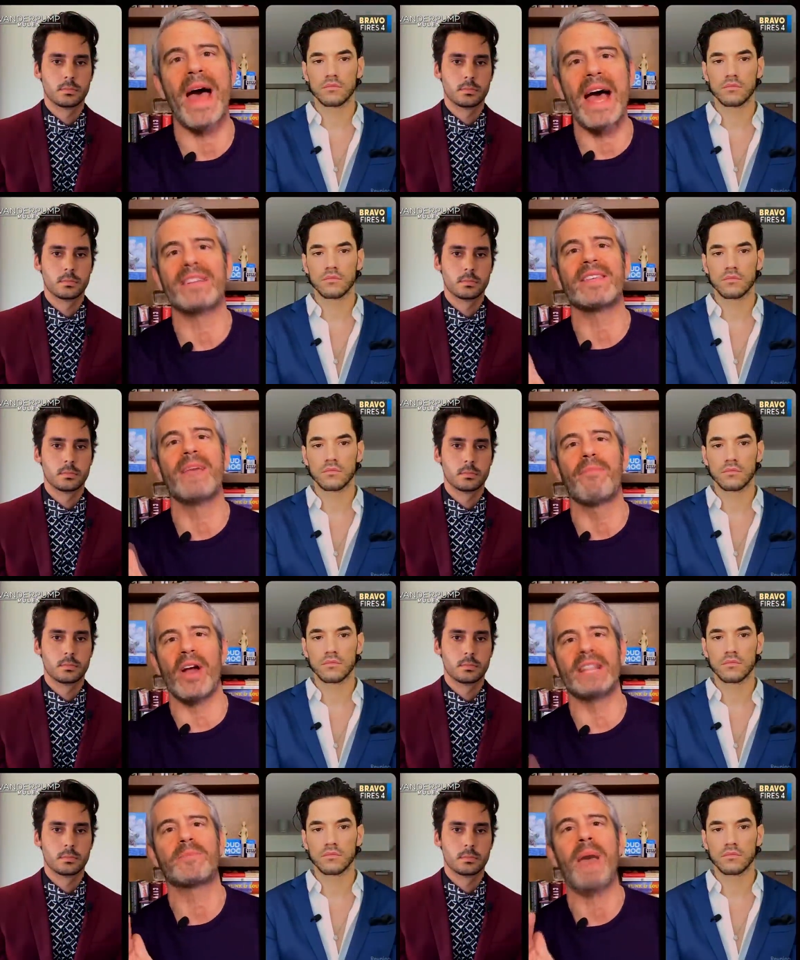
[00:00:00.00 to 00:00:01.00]
Speaker 1: from Max and
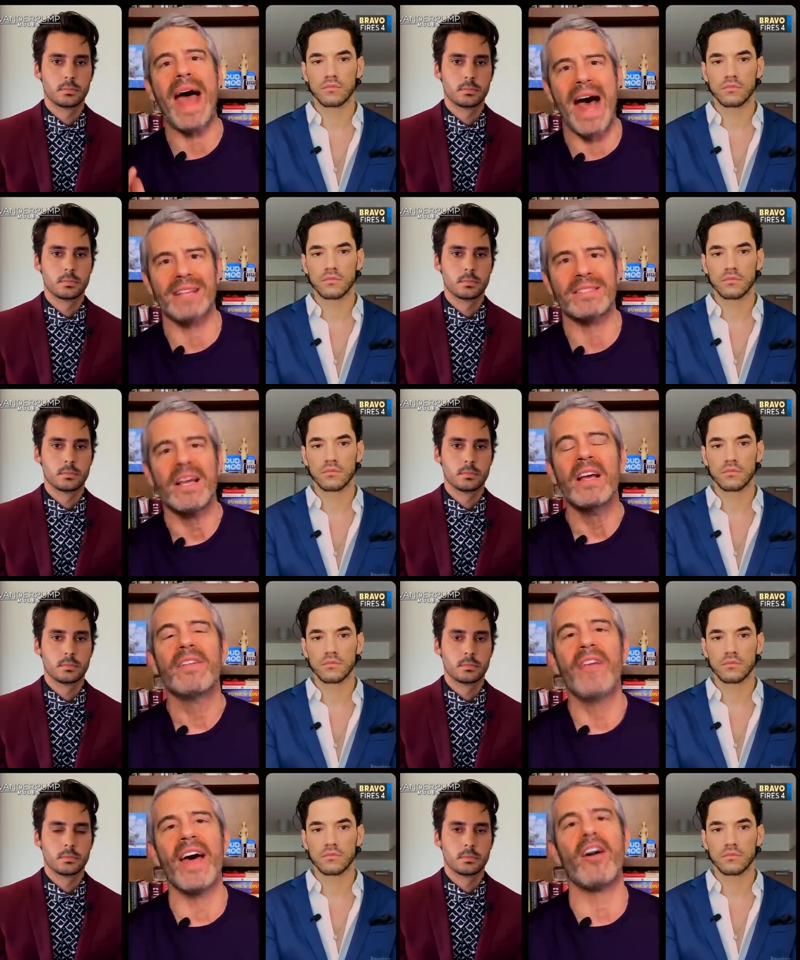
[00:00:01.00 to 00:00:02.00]
Brett's past
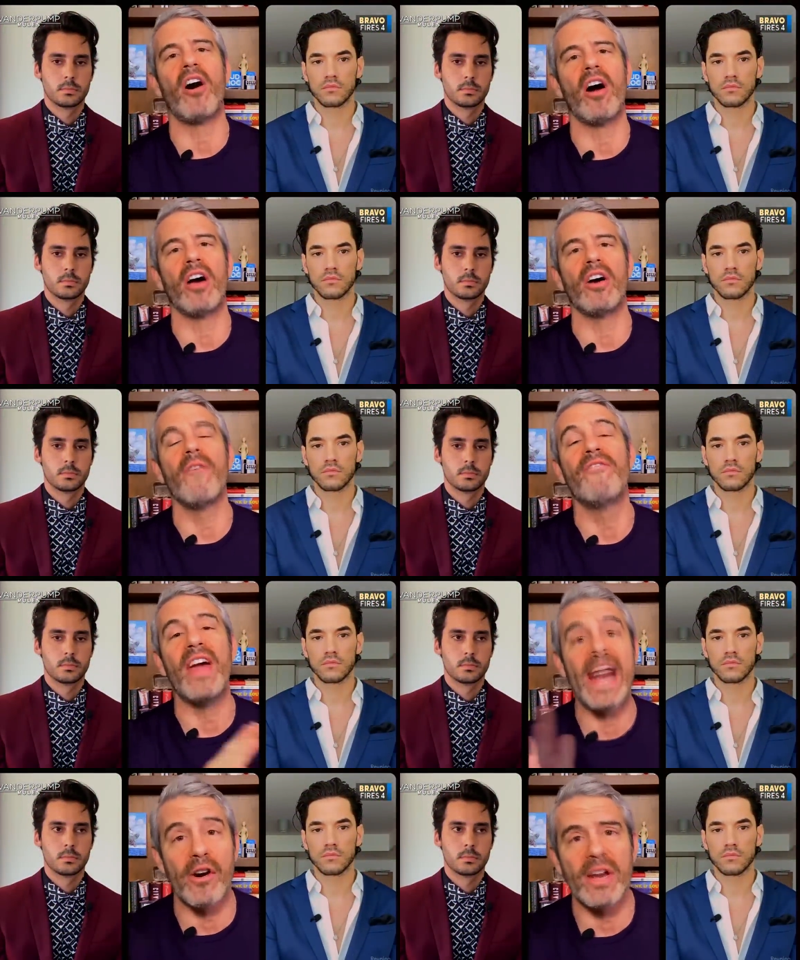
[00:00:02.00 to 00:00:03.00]
that are
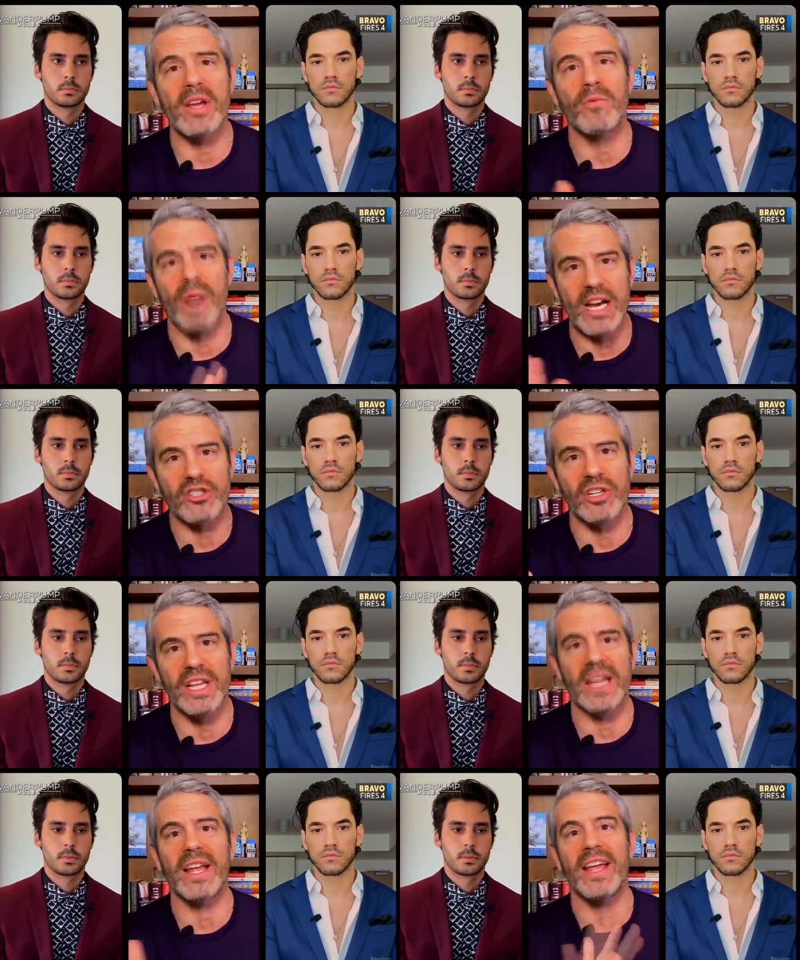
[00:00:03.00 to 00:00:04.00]
very
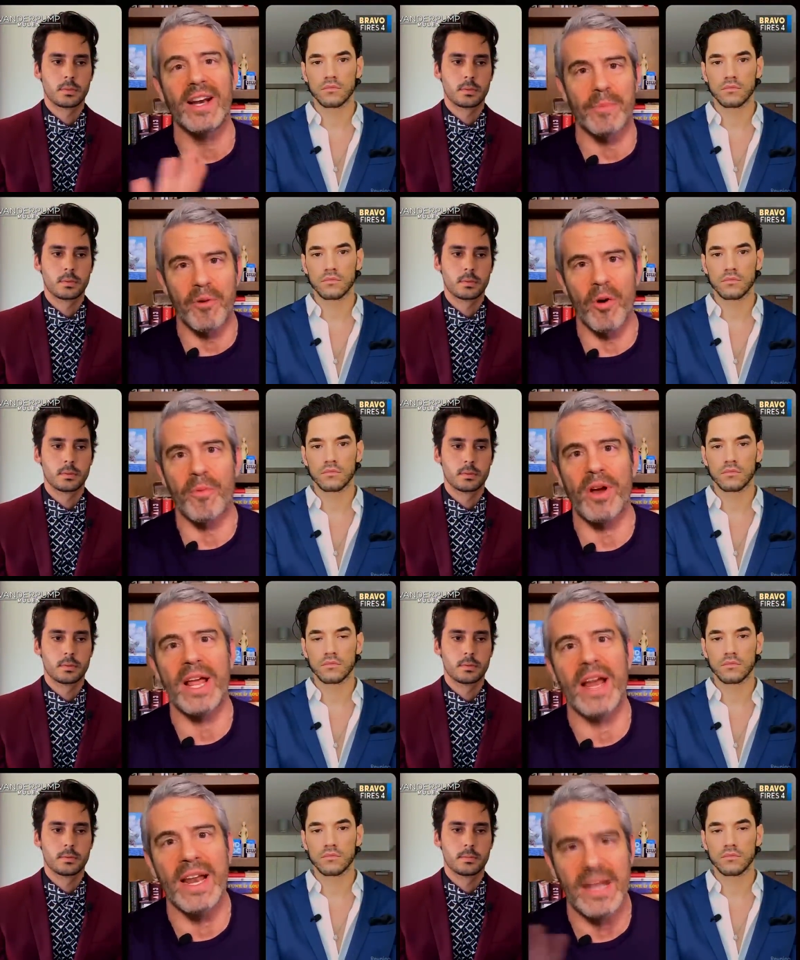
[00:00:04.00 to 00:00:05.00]
racially
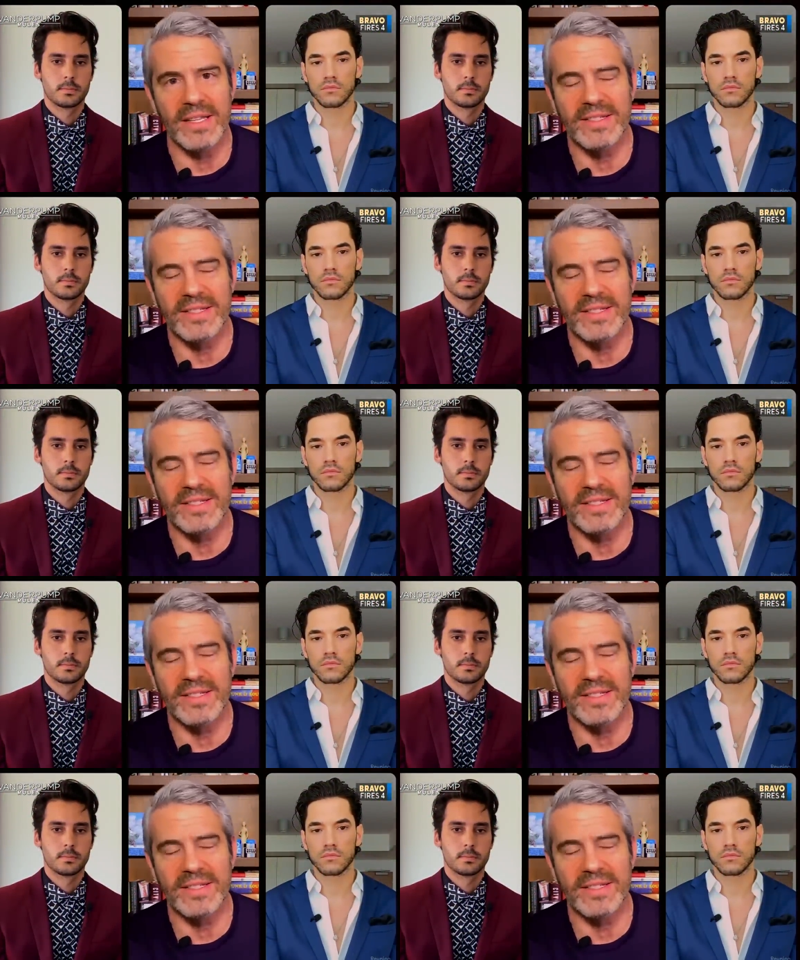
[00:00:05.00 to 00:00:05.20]
inappropriate and